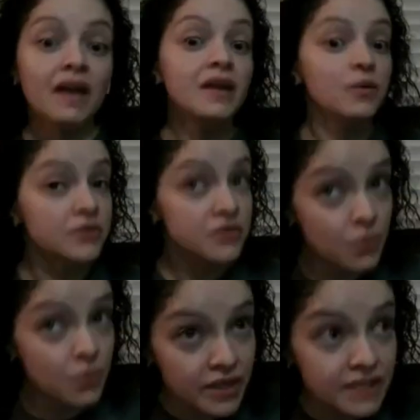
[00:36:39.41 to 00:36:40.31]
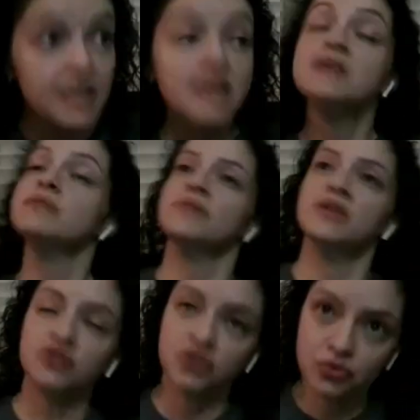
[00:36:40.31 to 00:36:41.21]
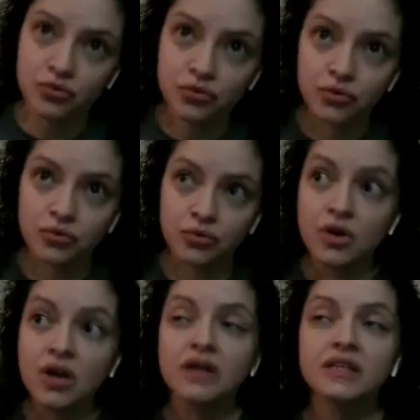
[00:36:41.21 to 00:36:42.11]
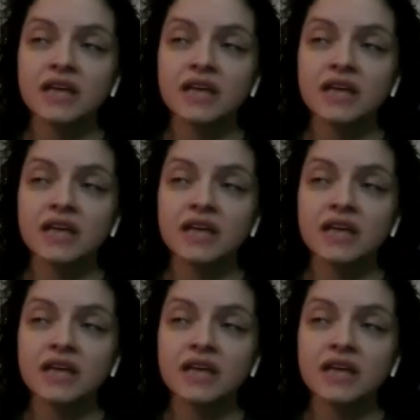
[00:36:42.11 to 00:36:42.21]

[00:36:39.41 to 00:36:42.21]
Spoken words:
He was the one taking me to,